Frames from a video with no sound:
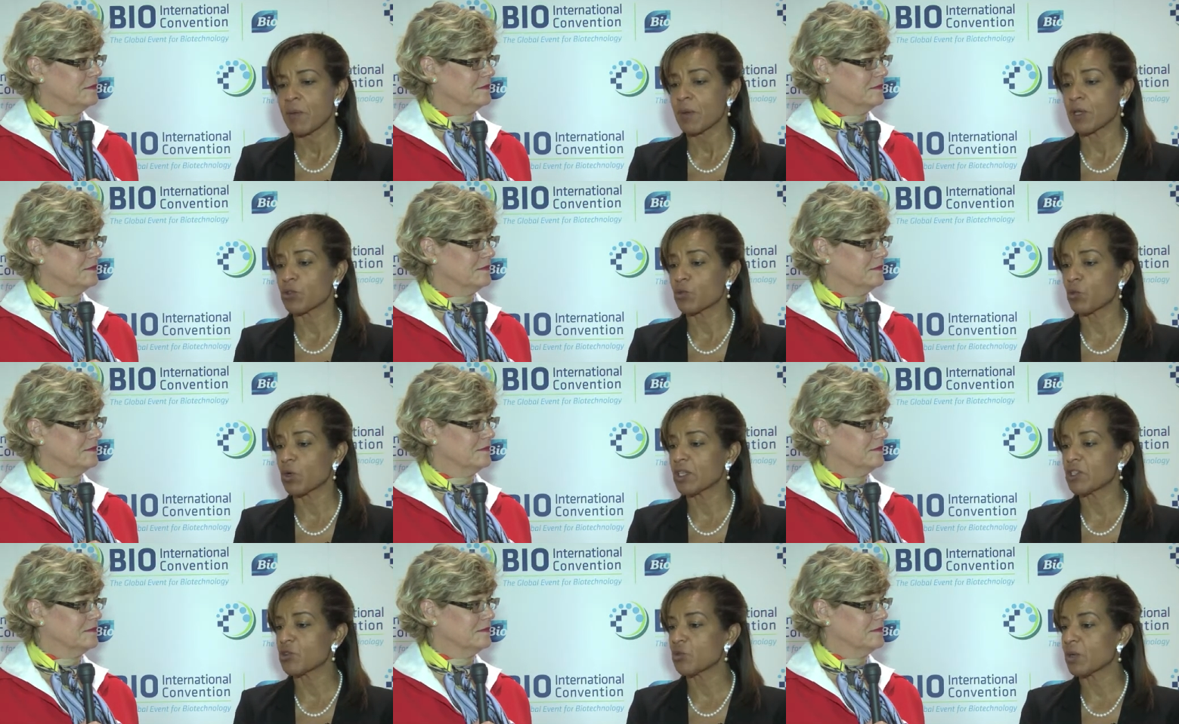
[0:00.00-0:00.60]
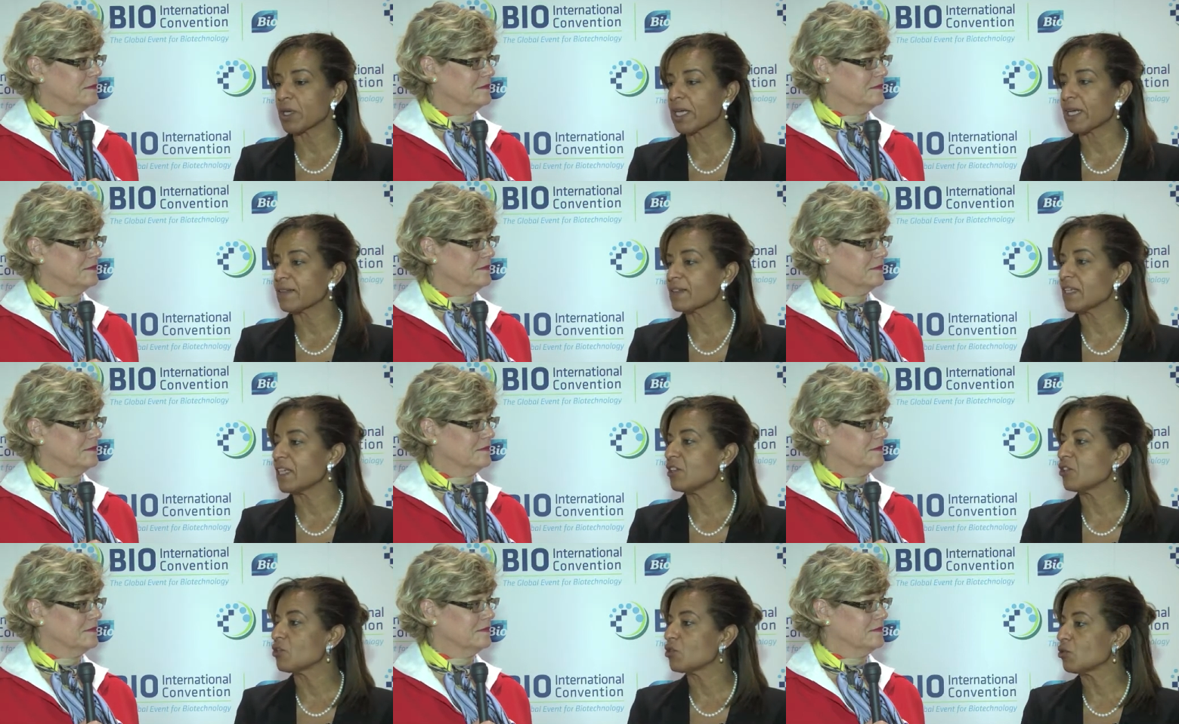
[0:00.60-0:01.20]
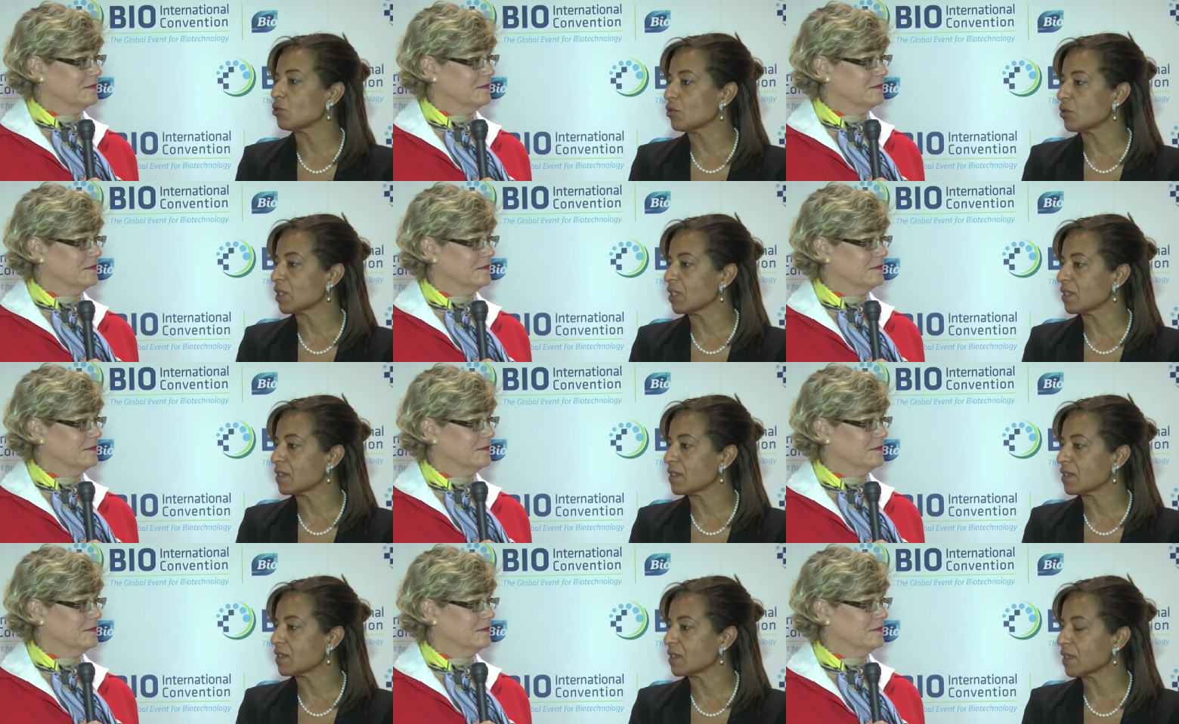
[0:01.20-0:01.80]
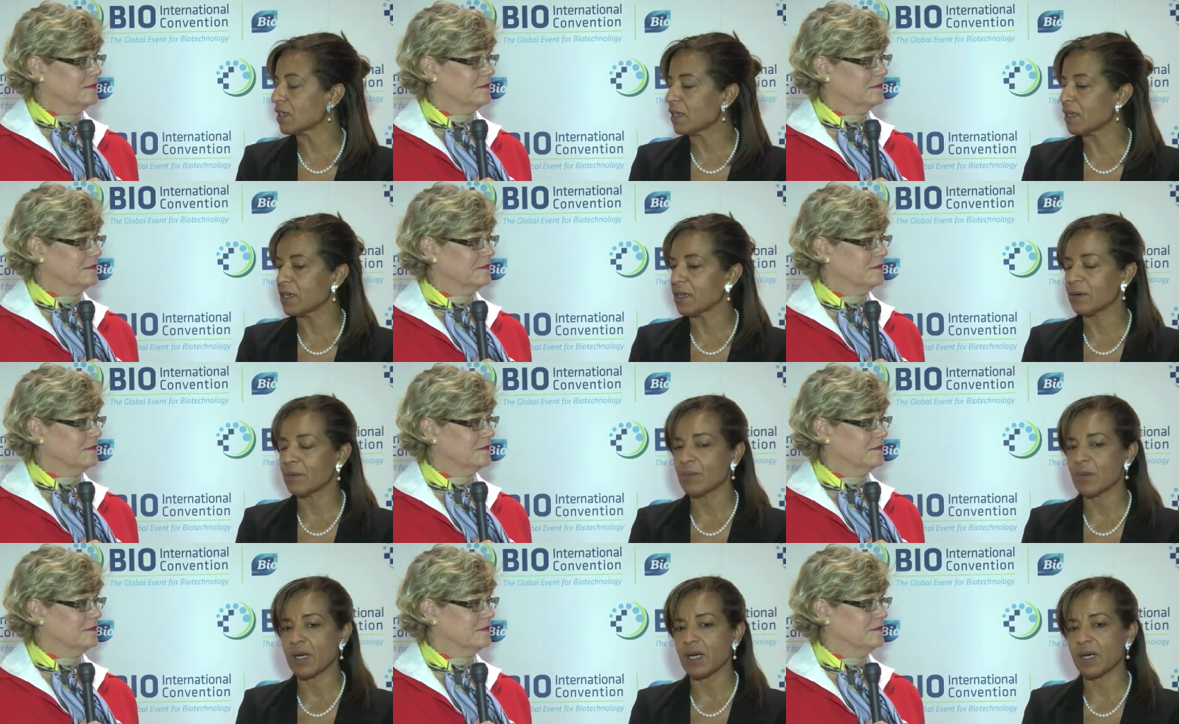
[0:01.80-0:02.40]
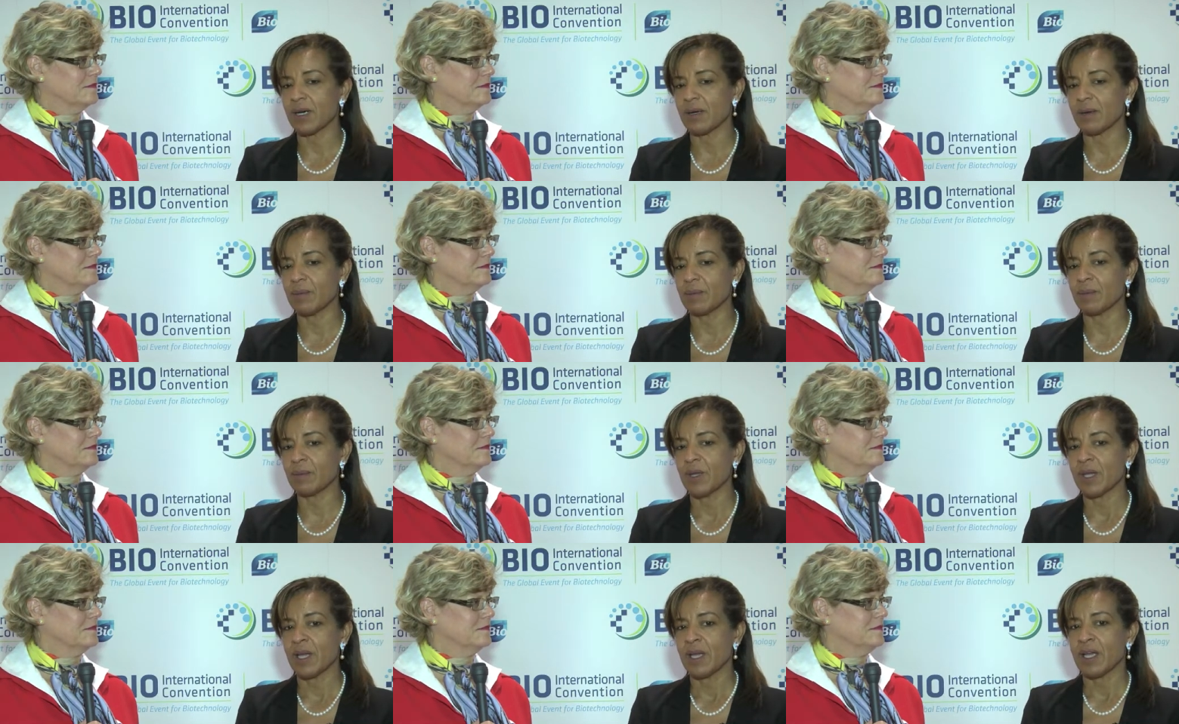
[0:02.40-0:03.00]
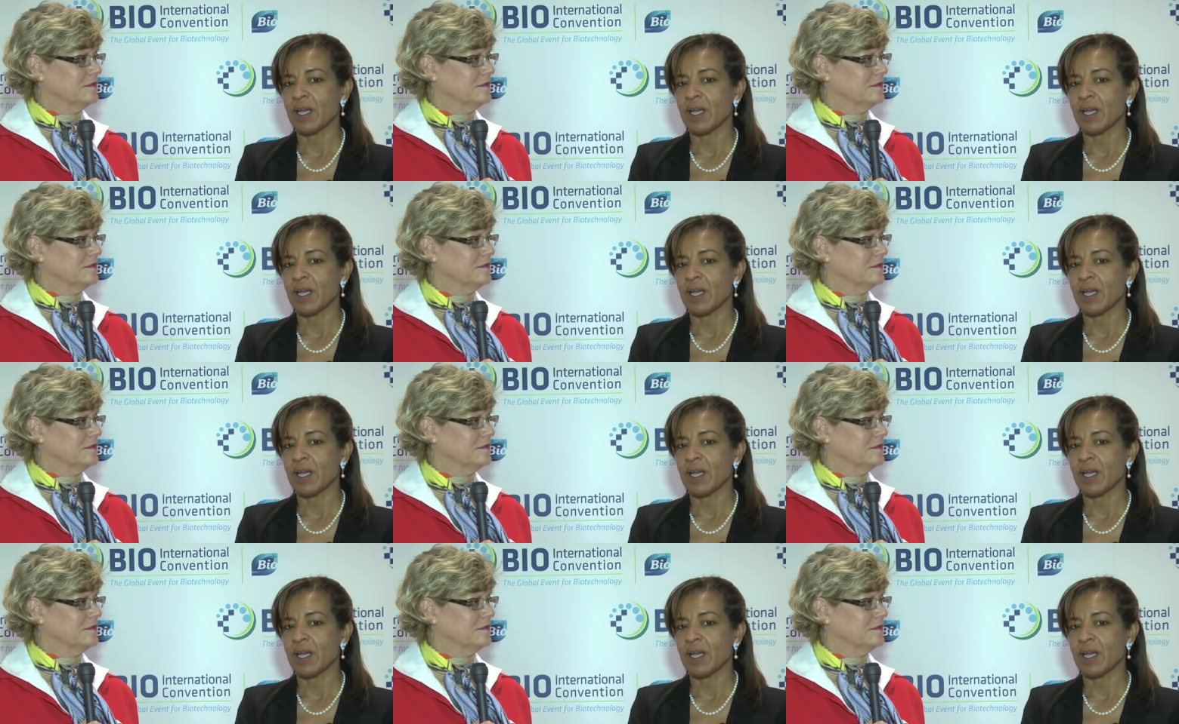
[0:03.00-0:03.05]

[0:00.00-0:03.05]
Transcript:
Speaker 1: But once we get into this um, um,